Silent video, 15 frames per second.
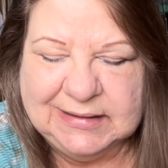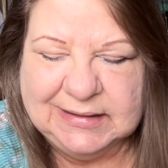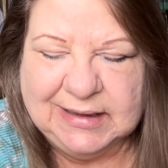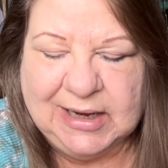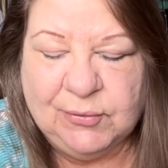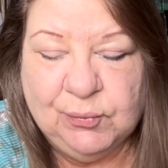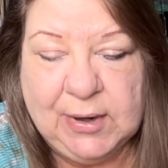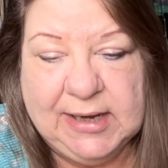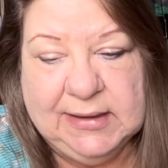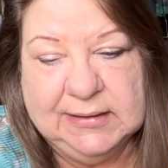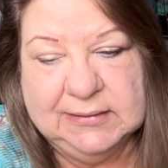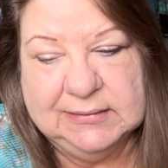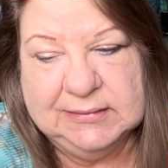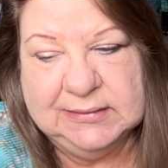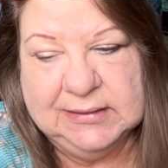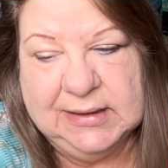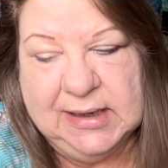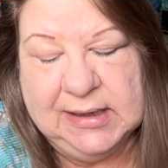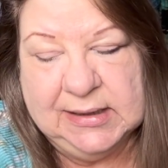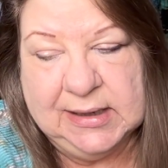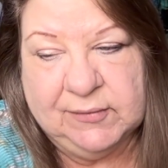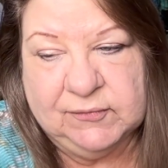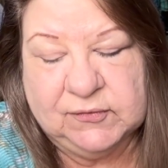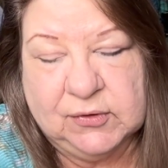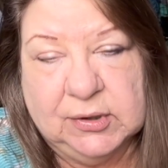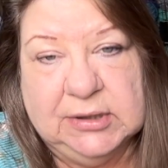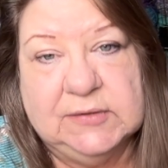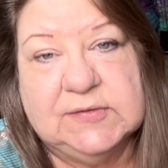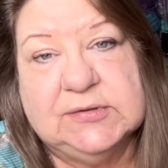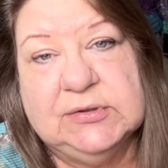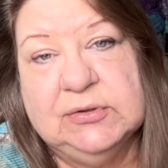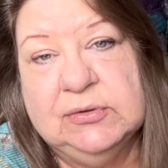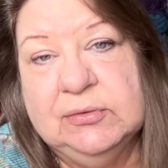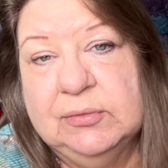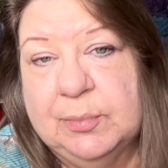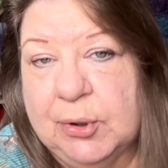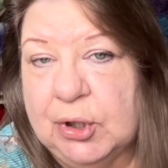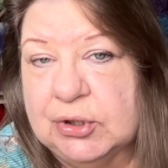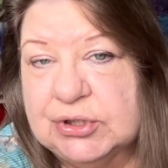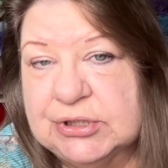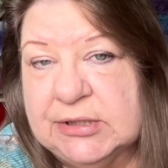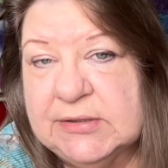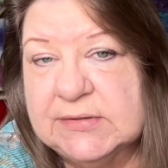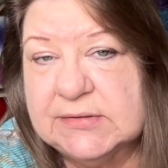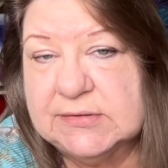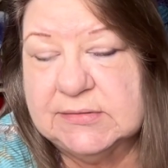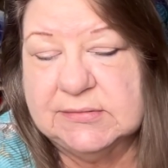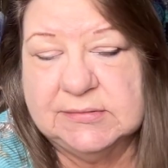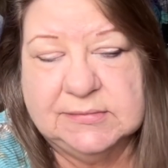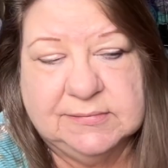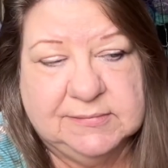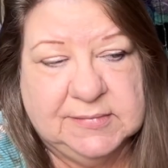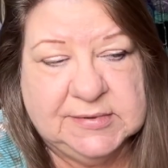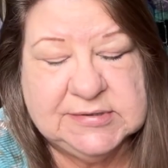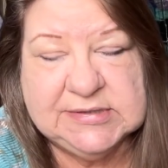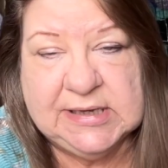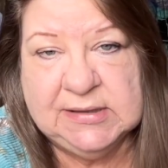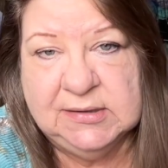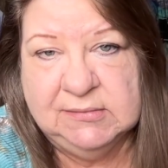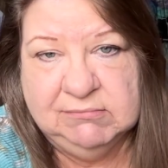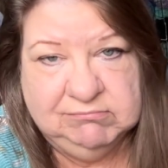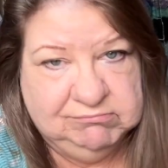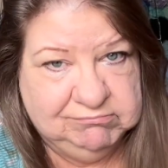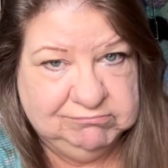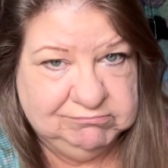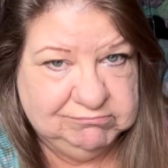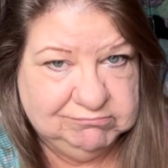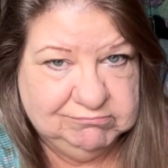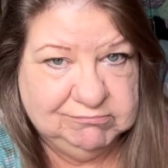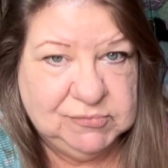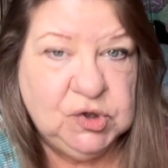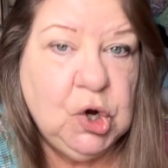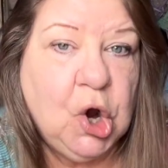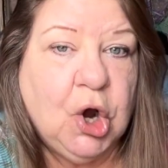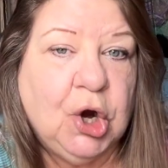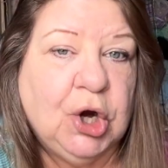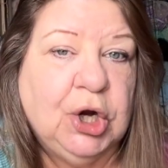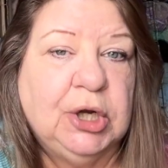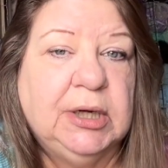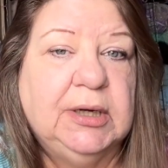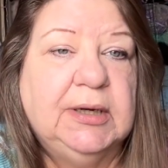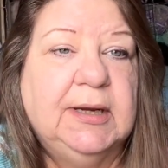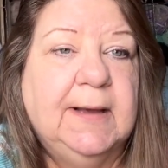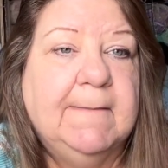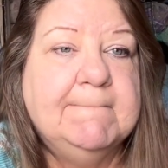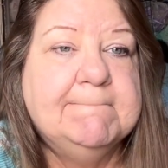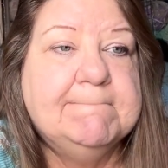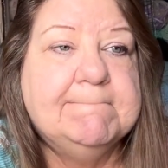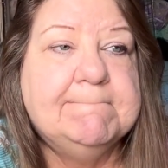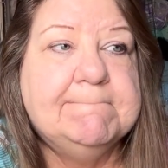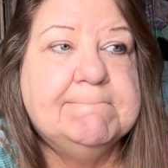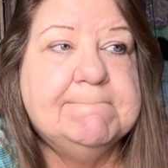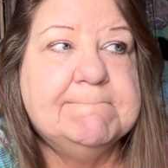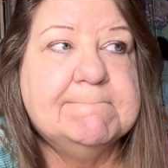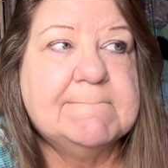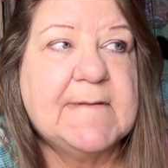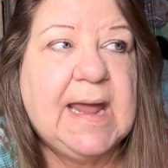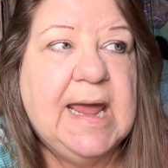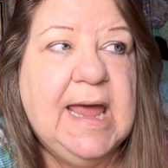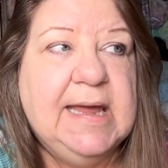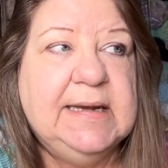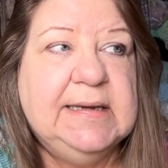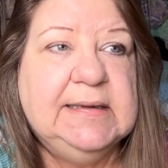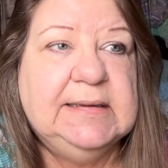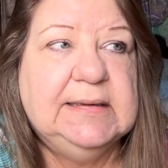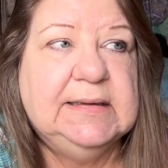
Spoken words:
I went and I was going to purchase said yarn, and